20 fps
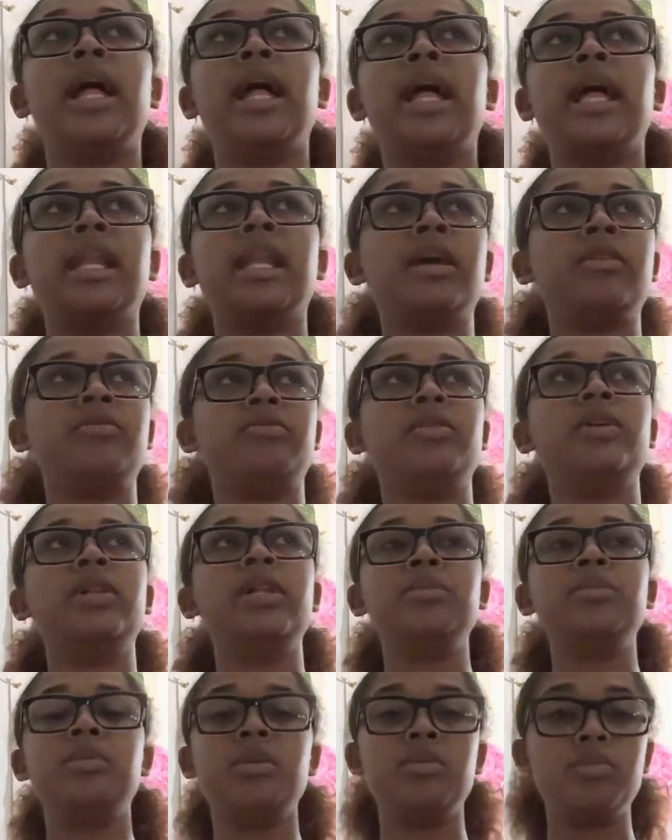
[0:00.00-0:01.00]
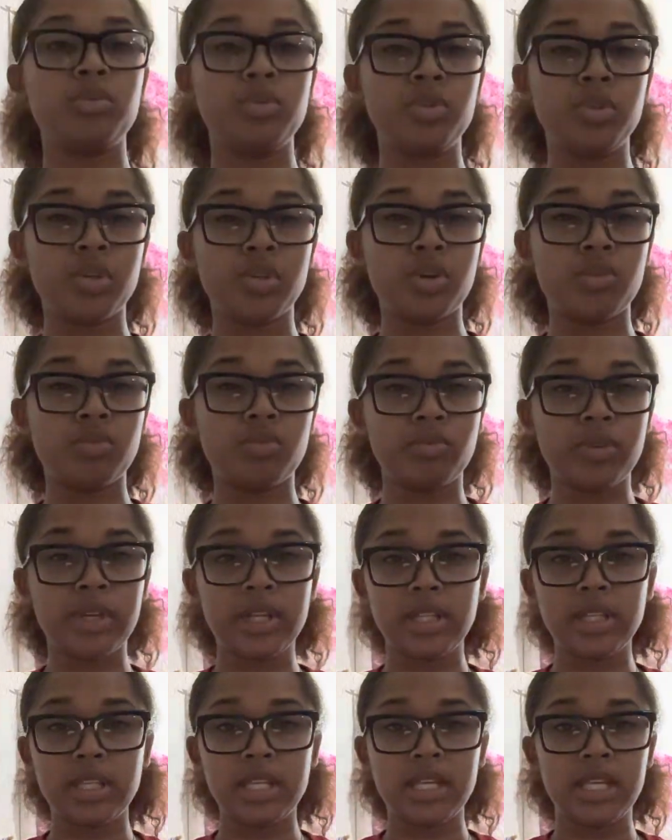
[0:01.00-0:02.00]
and I feel like people don't
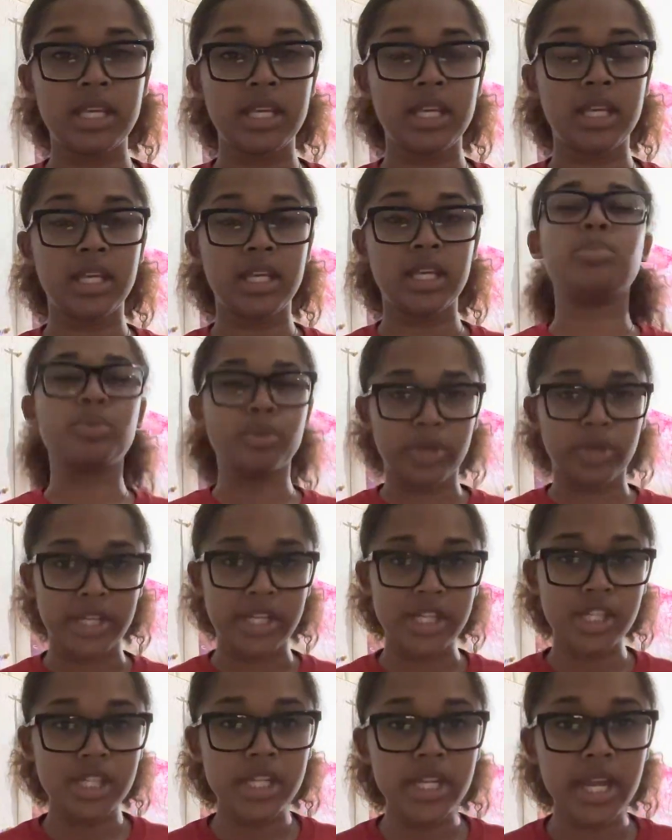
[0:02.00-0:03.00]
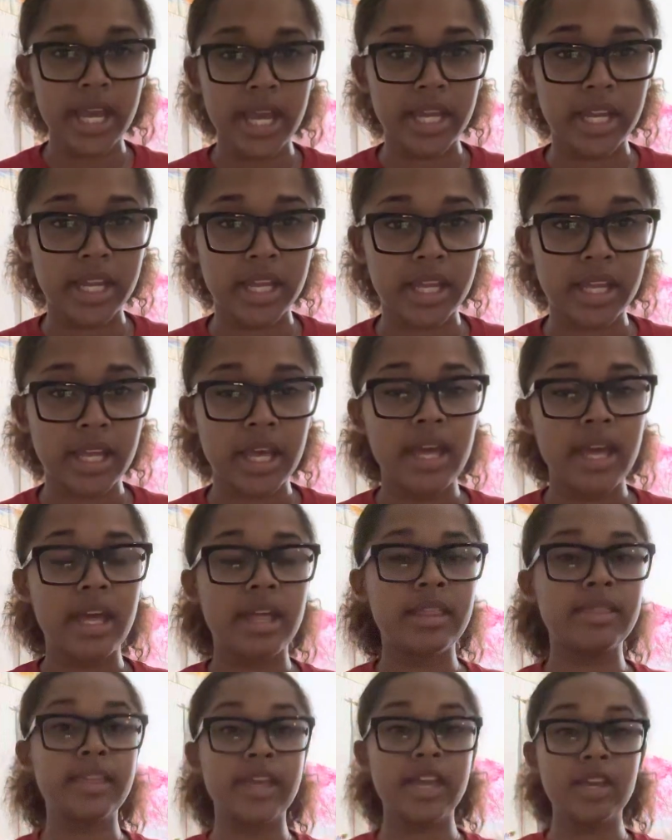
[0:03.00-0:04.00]
really appreciate it.
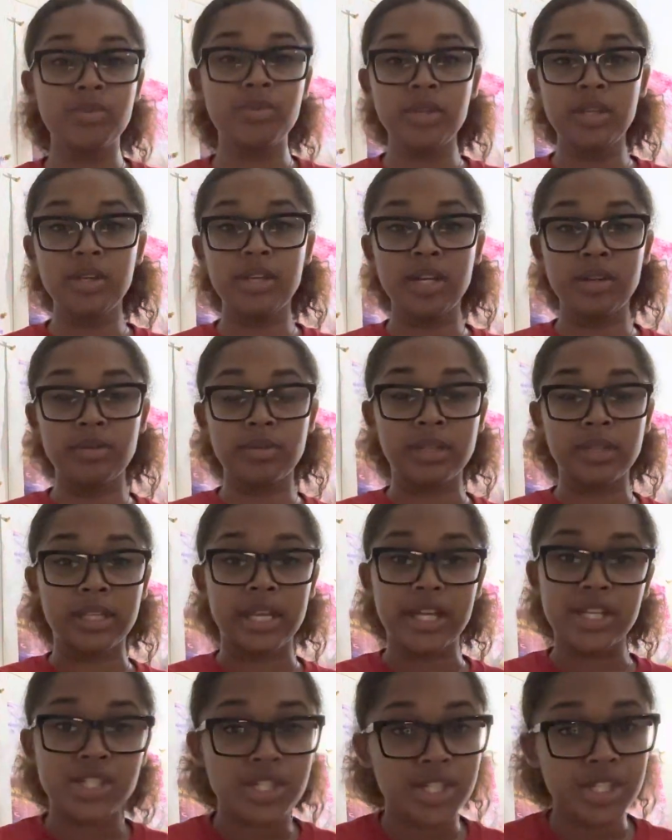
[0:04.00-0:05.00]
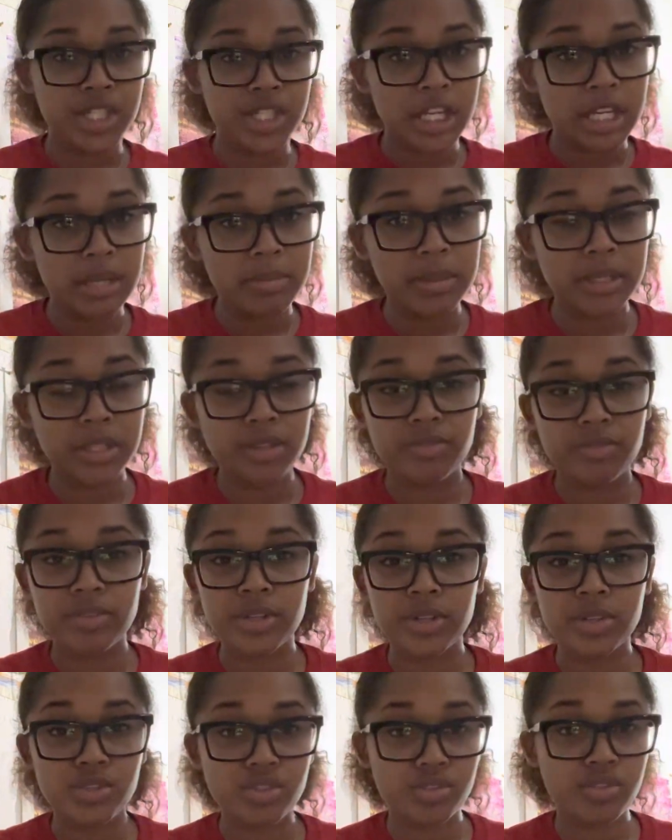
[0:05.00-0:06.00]
And then when you get in a relationship and you
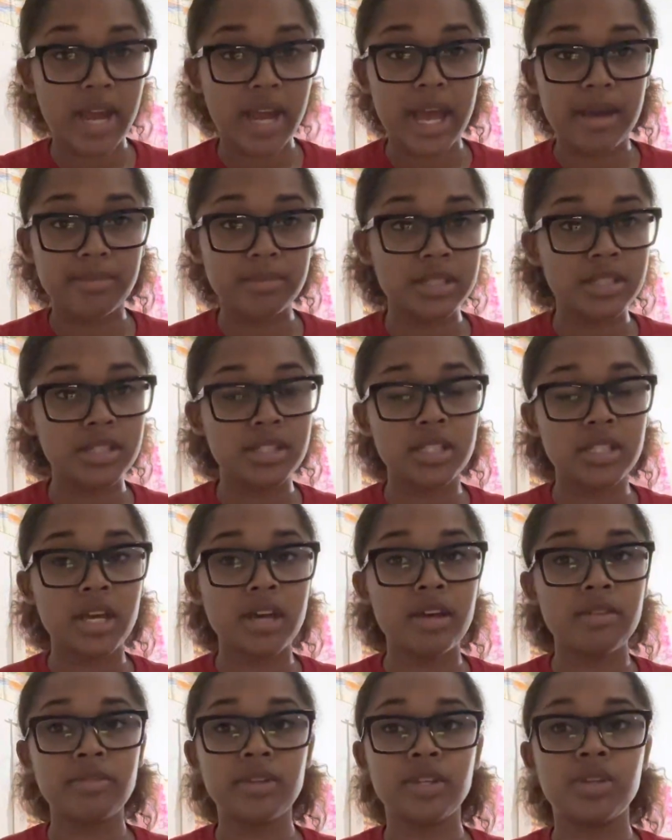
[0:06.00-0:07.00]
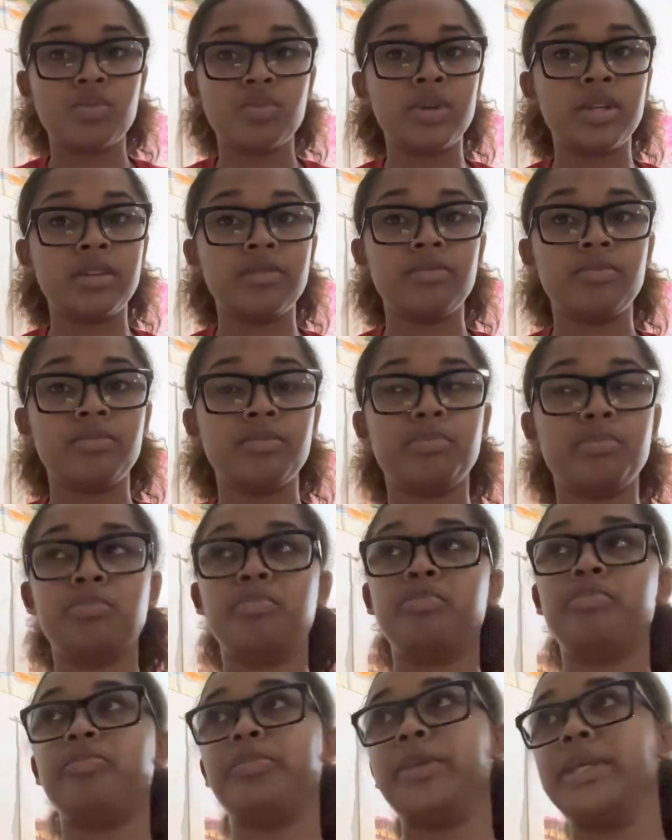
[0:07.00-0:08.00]
feel trapped and stuff and you want
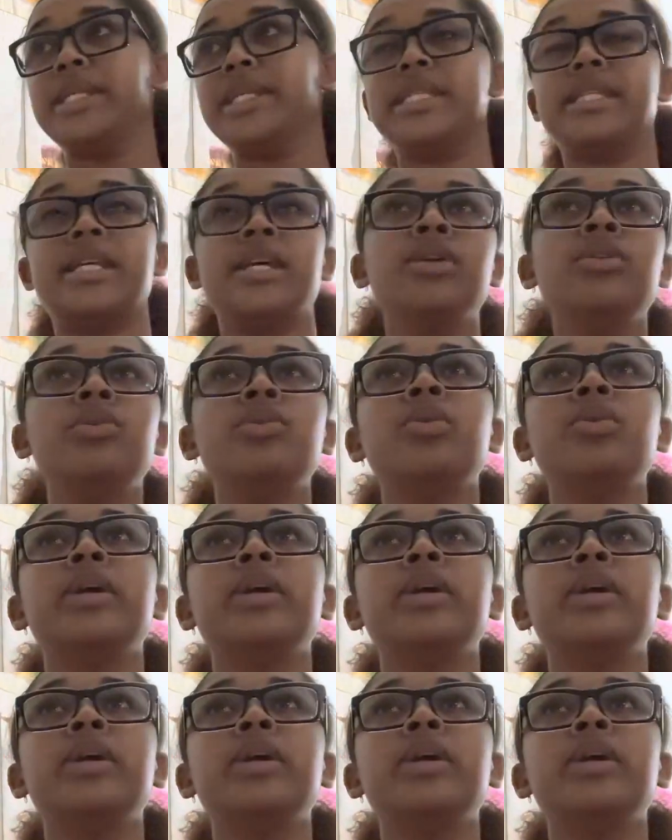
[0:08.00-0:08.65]
to be single